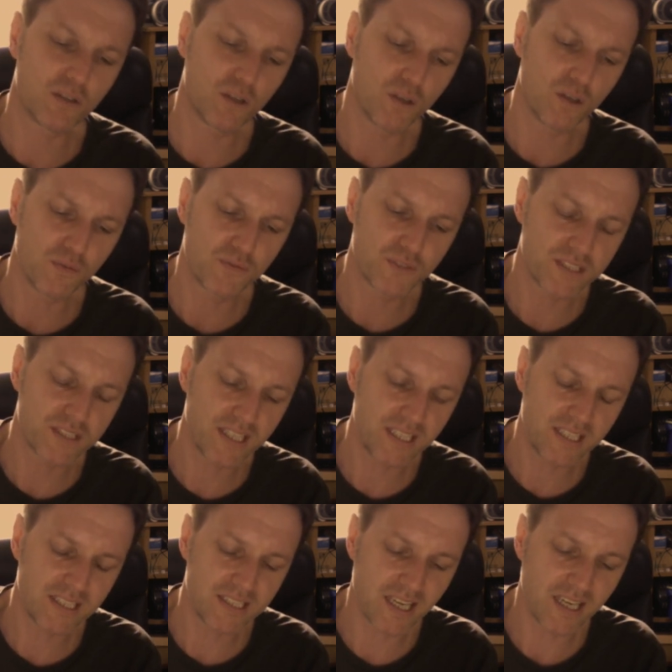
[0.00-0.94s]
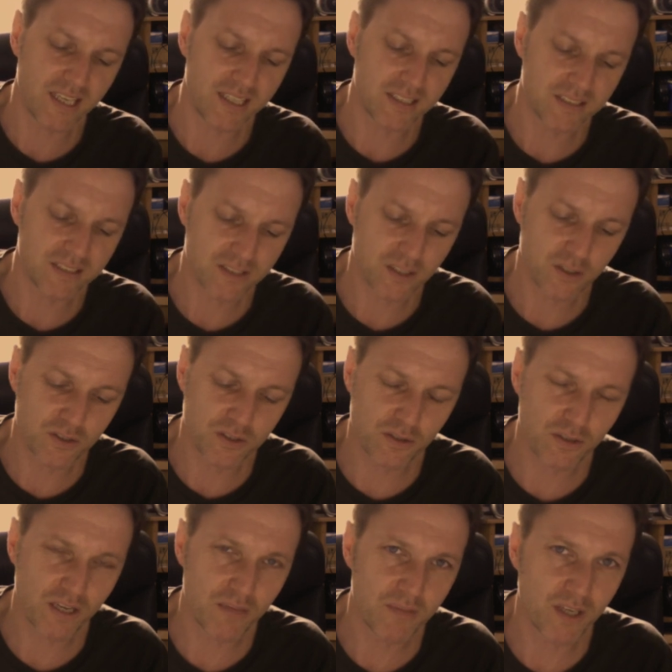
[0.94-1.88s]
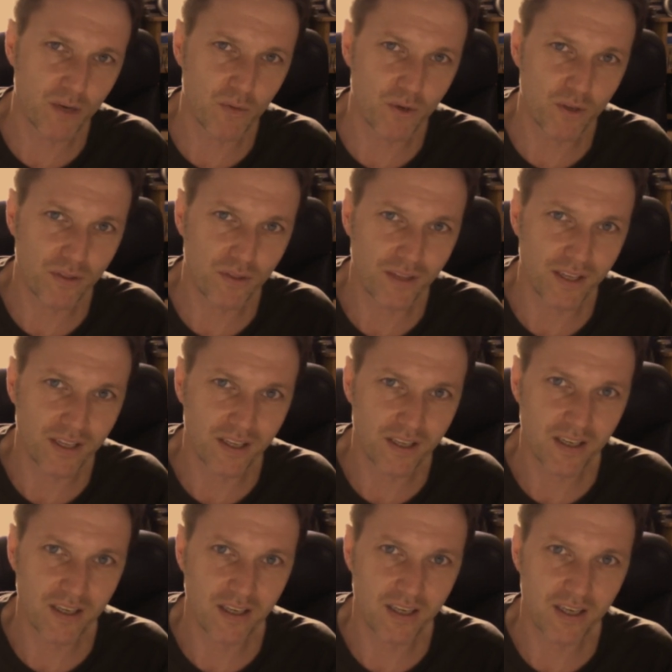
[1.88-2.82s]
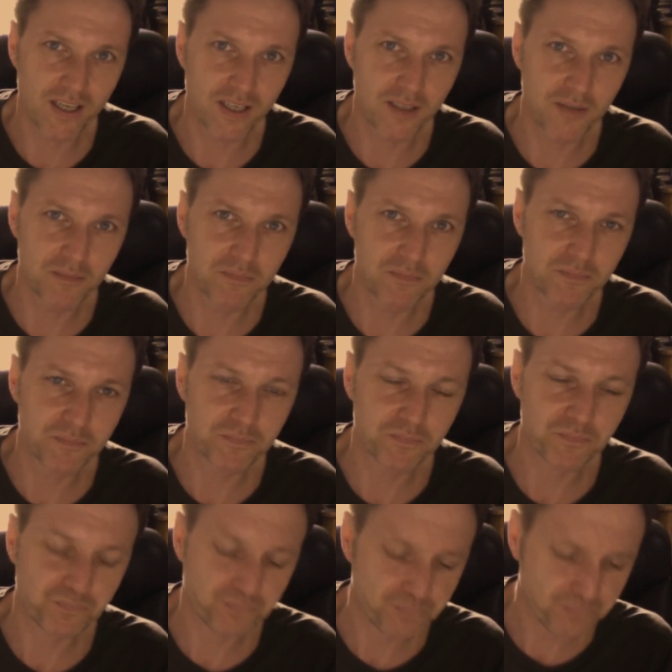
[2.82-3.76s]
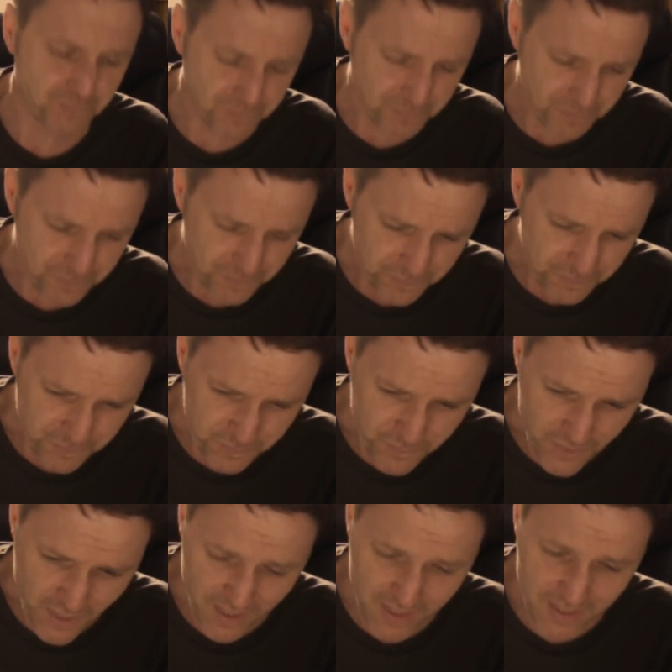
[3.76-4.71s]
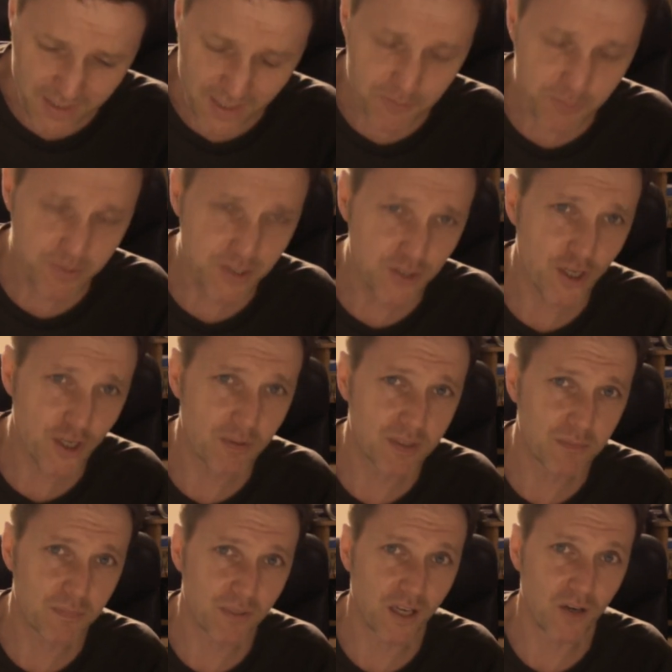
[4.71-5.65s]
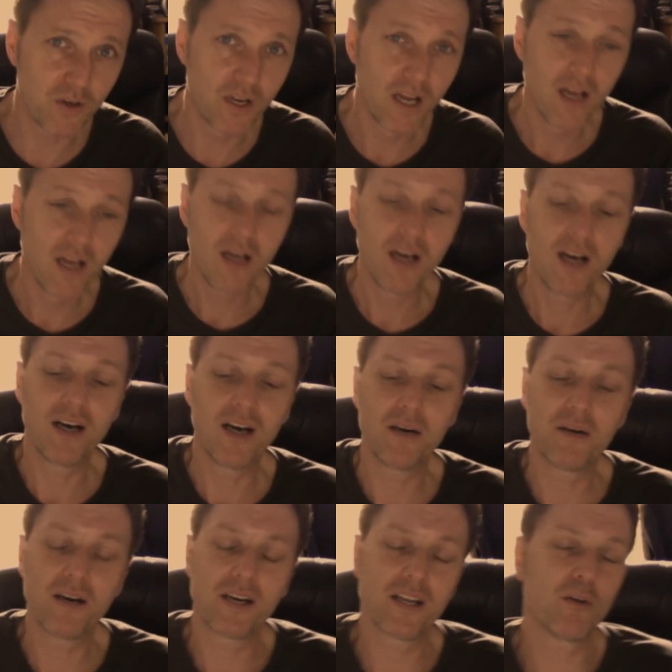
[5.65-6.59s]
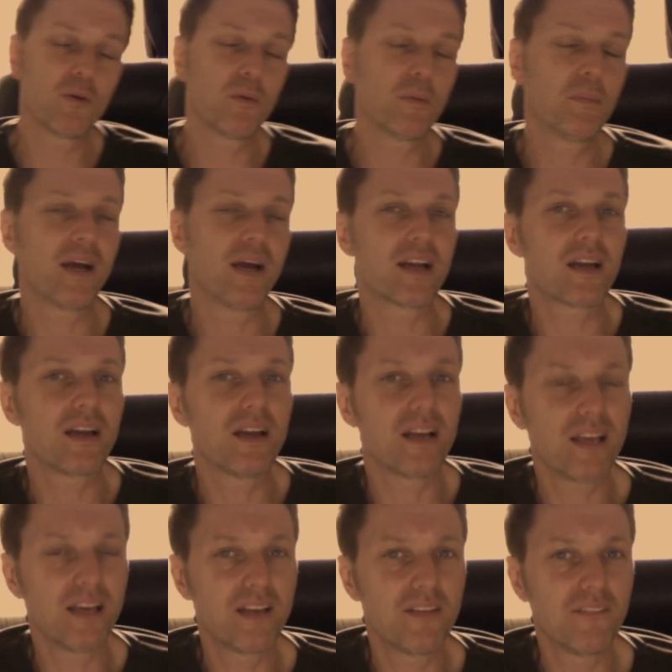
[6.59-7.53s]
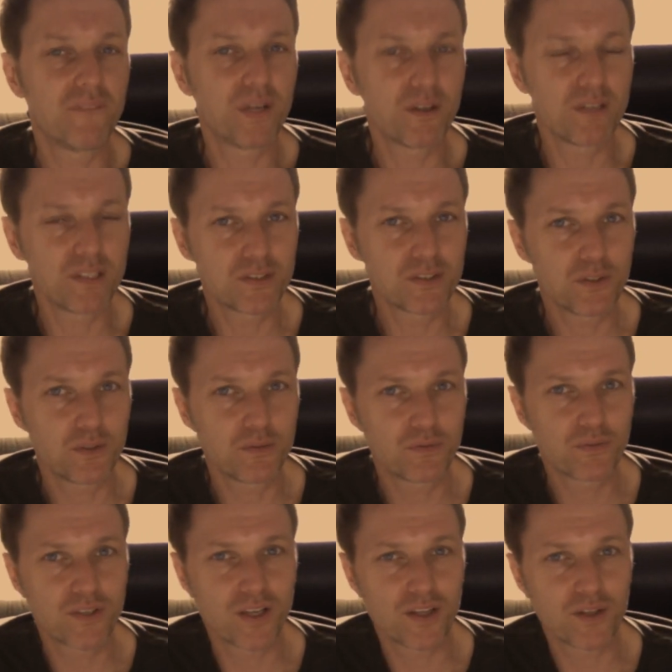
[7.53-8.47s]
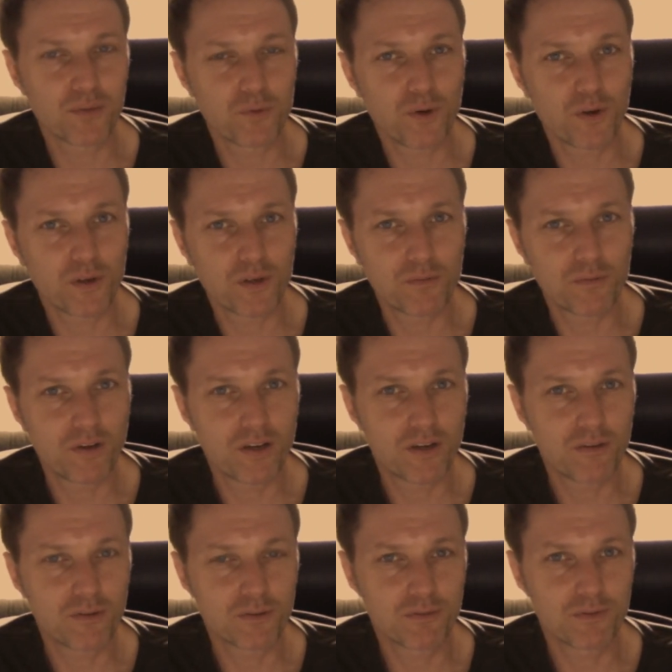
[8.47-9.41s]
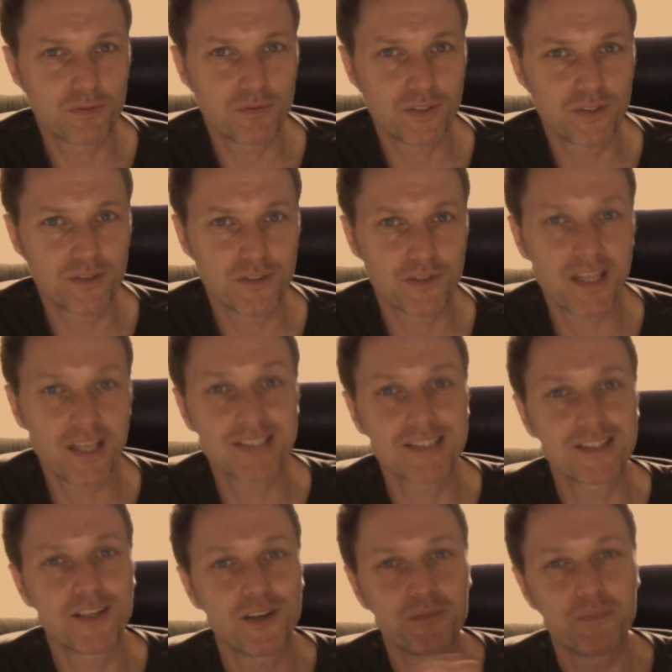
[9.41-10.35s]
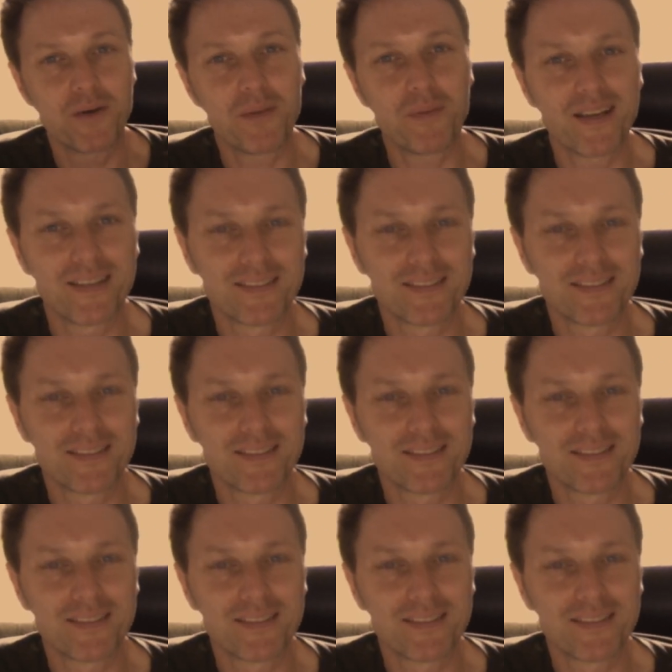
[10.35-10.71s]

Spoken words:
Steely Dan. So do let me know what you think. I'd love to read your comments below. And I will be back again very soon for another Rock Records review. So thanks a lot. Bye-bye.